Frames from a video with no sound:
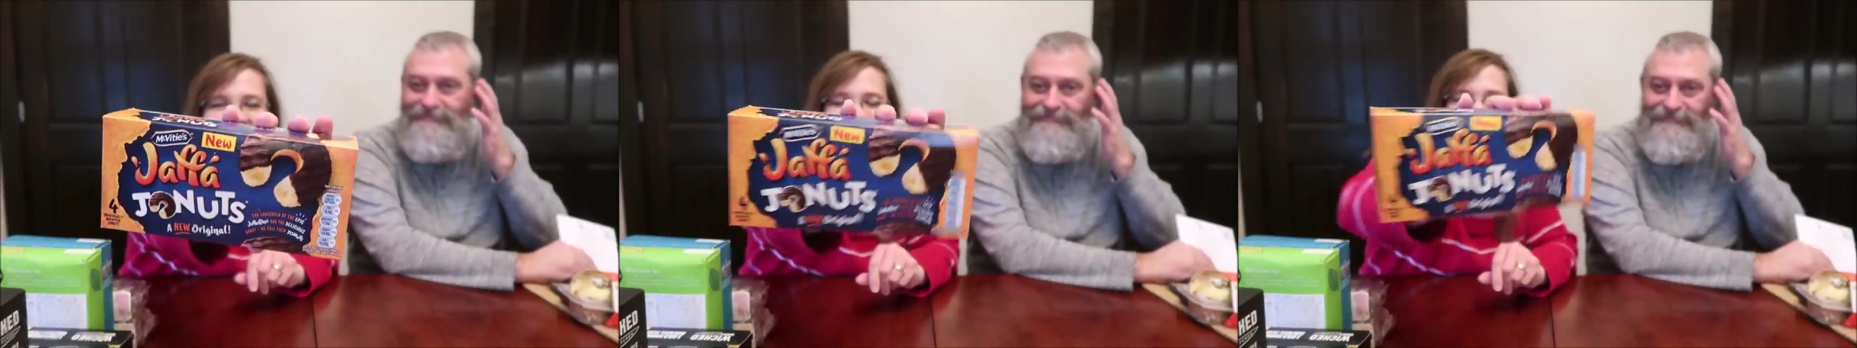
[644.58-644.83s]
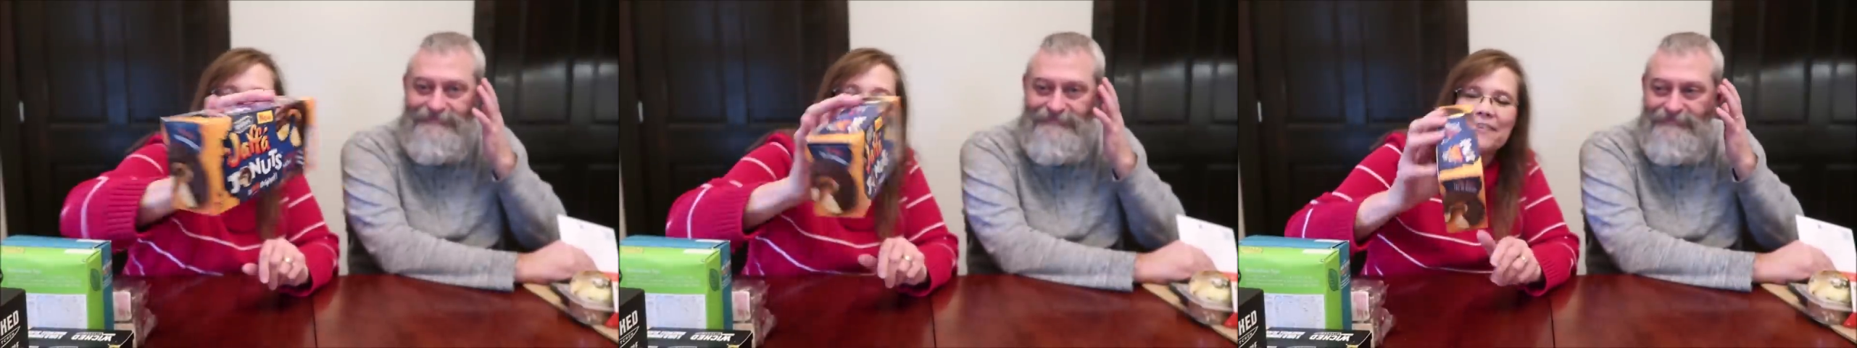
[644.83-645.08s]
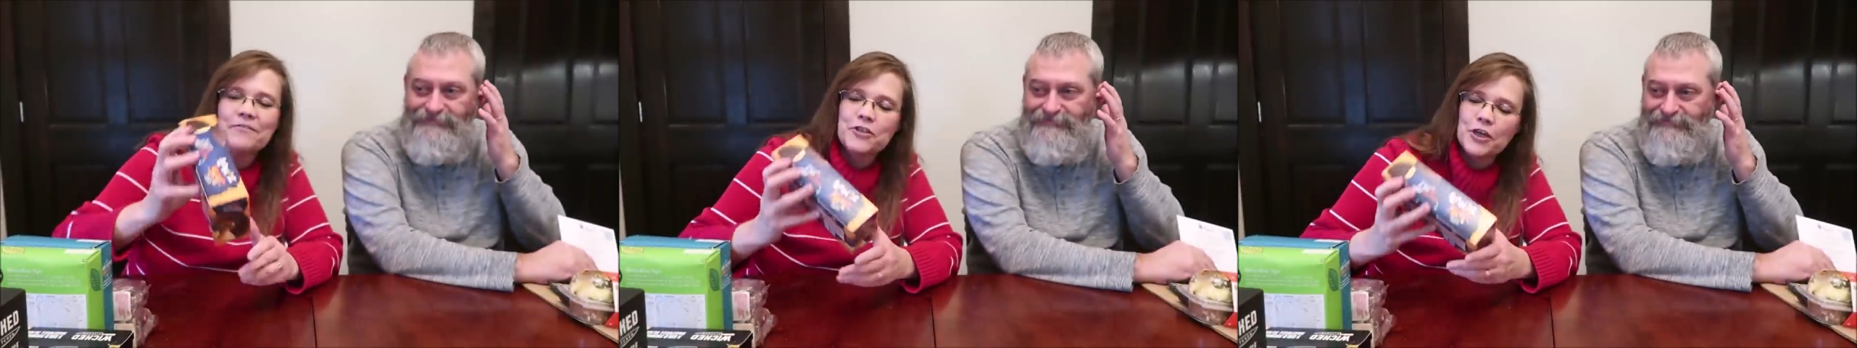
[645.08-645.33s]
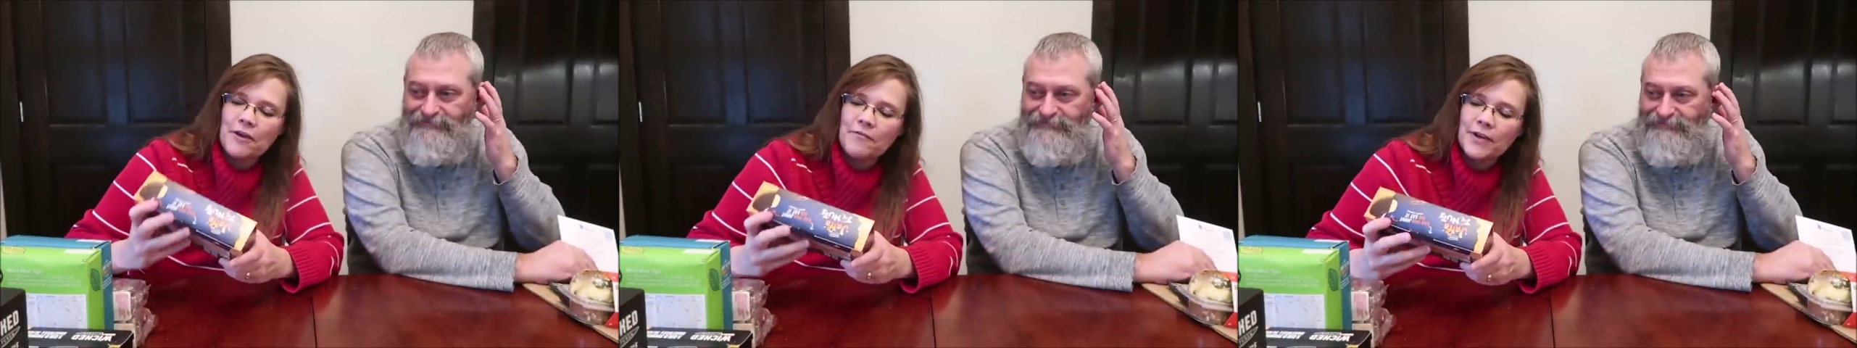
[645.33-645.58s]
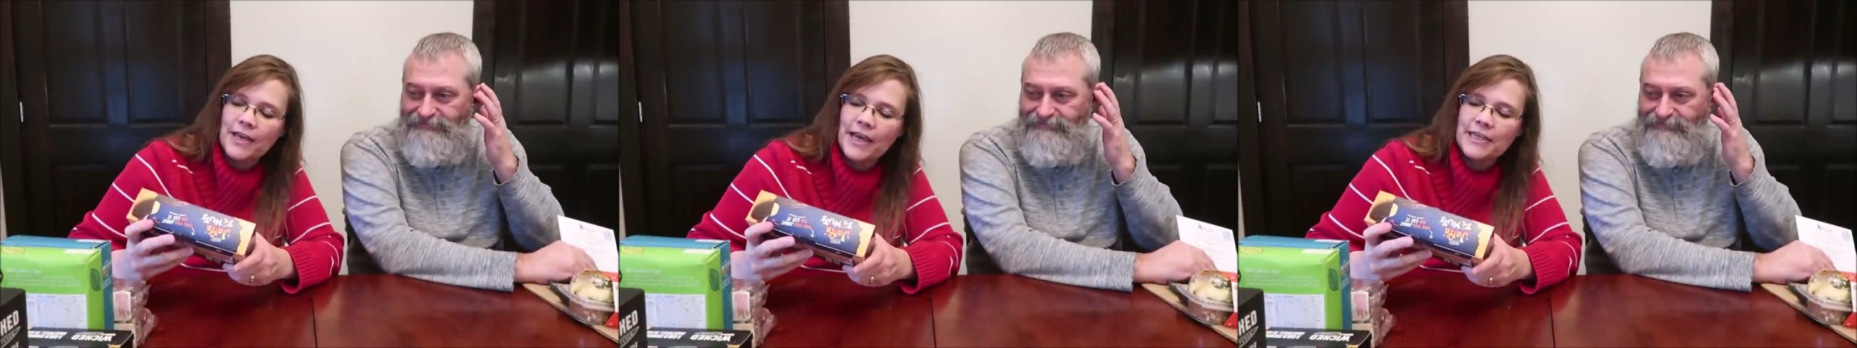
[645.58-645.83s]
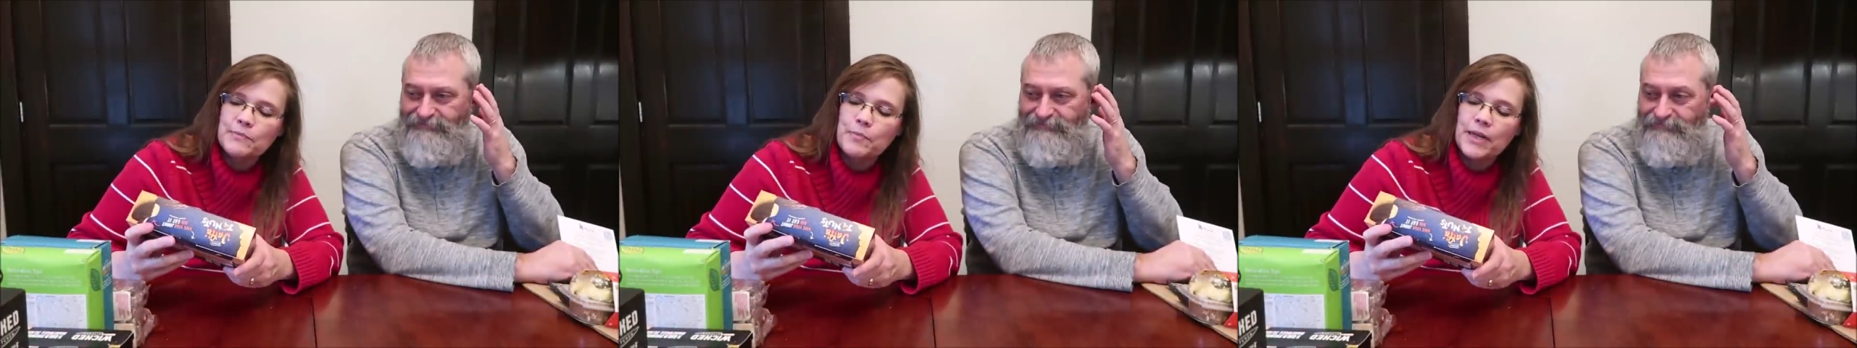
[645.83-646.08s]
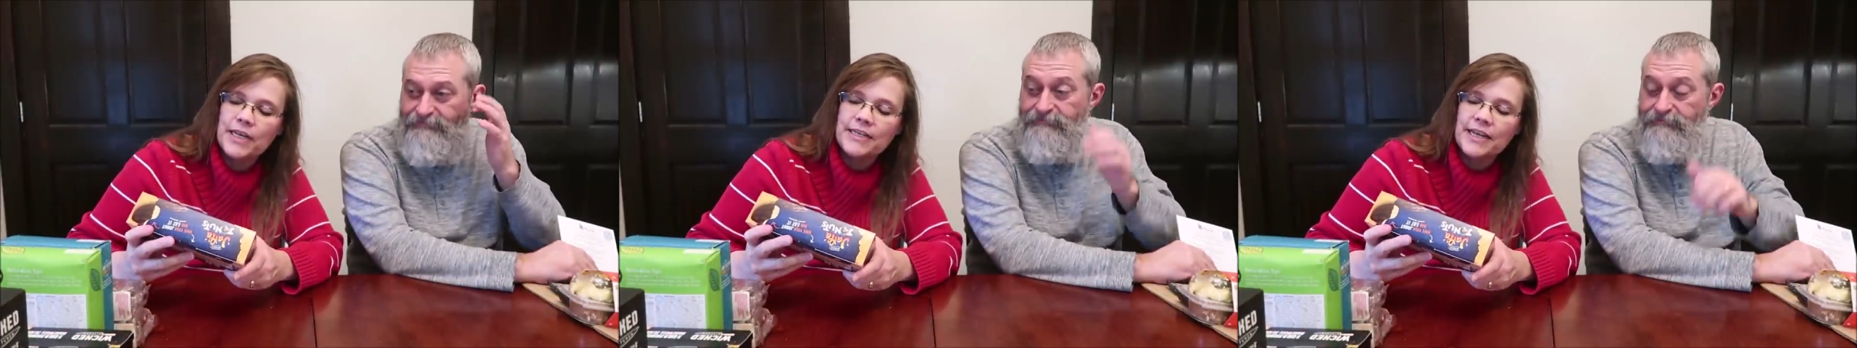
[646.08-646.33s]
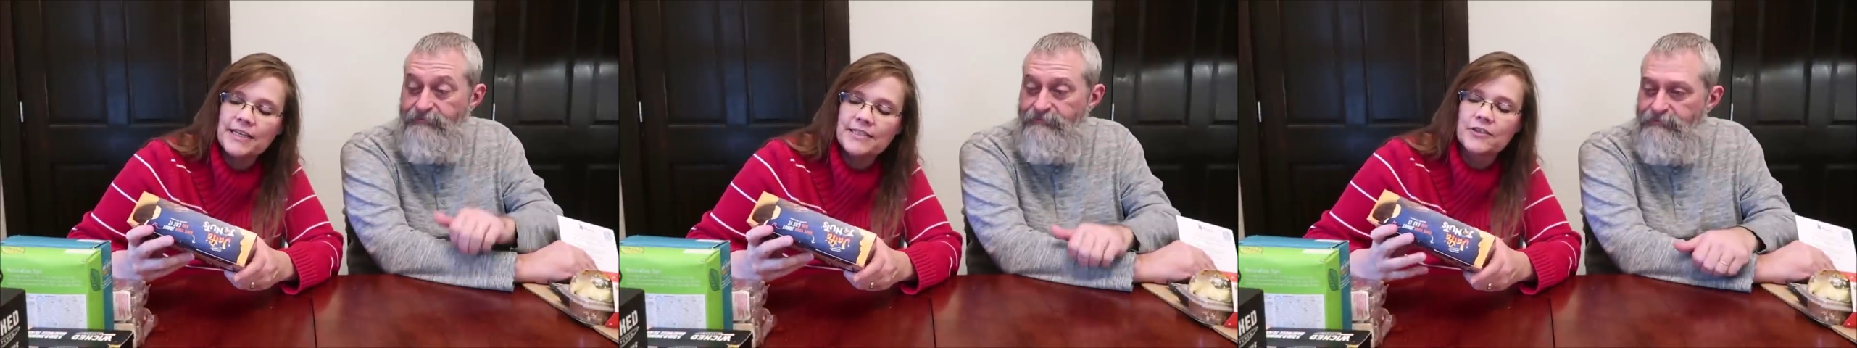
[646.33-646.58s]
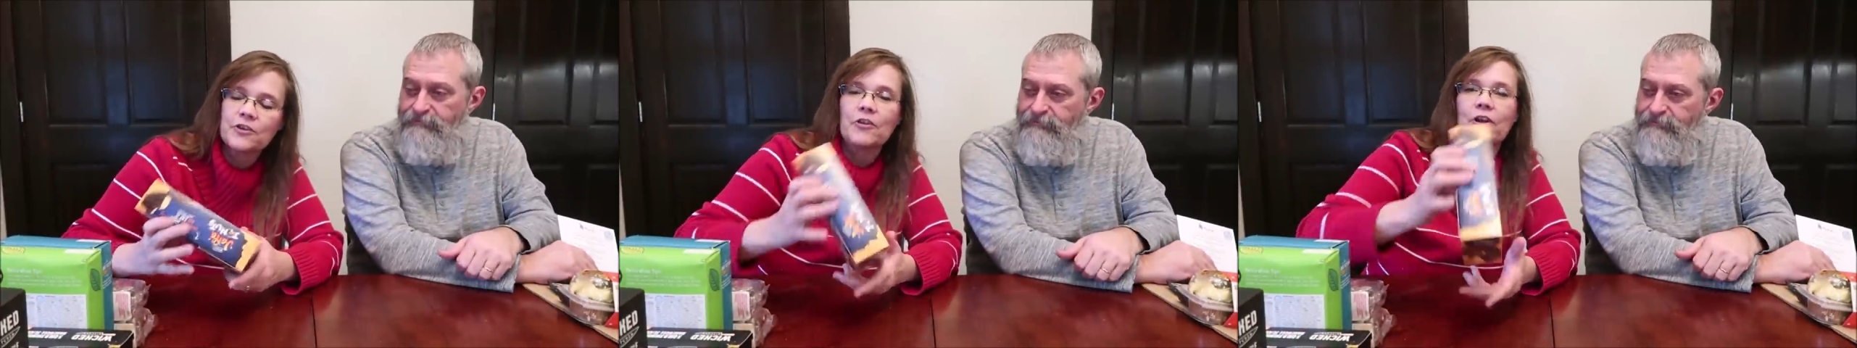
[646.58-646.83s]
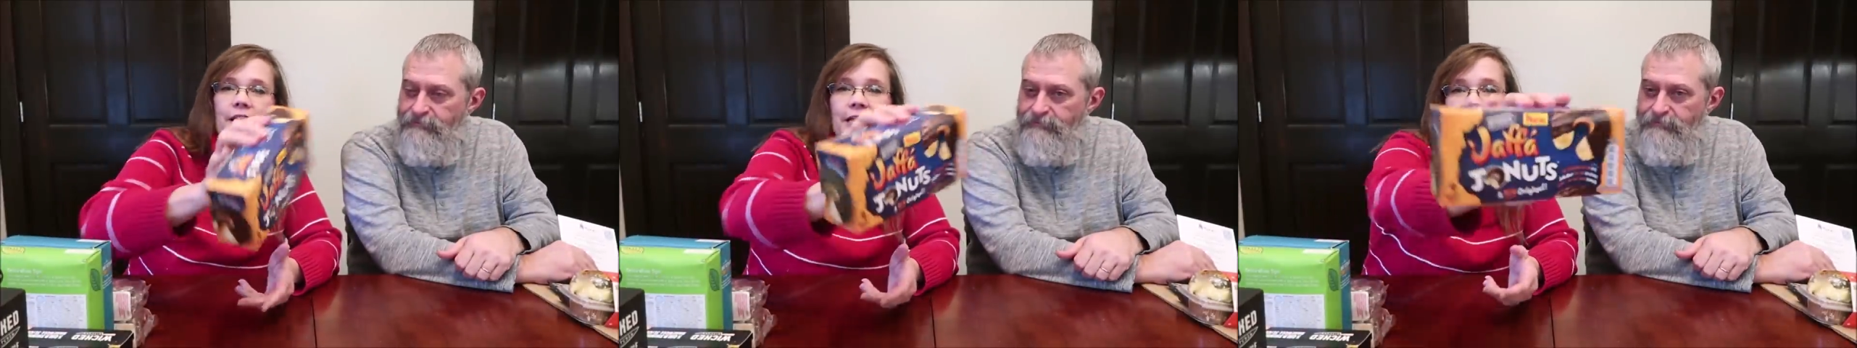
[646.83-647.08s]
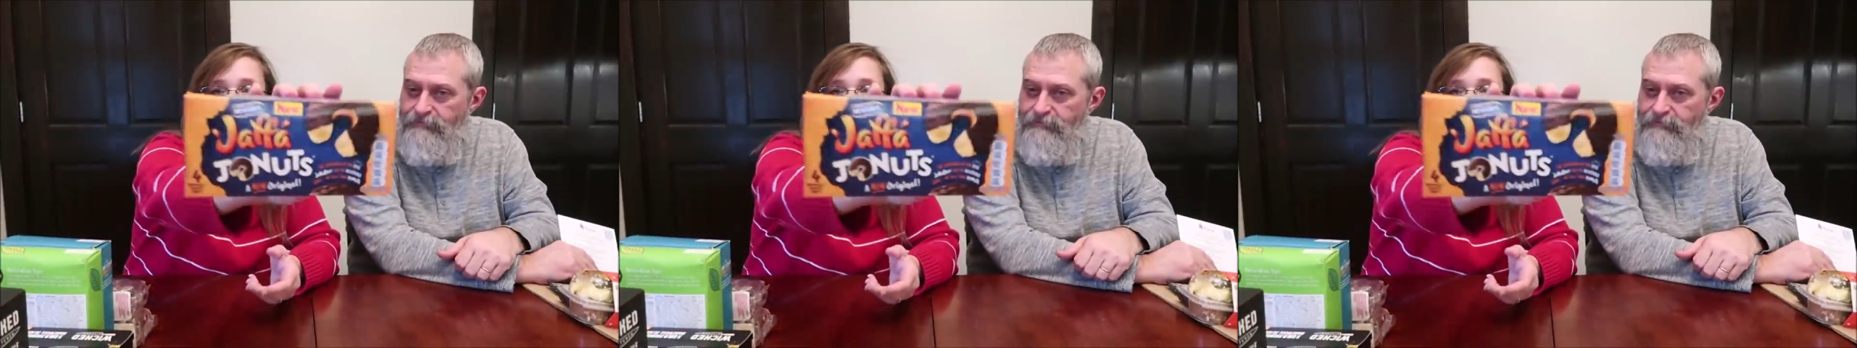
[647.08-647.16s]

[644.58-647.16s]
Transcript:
Speaker 1: And I love Jaffa cakes, but it does look like it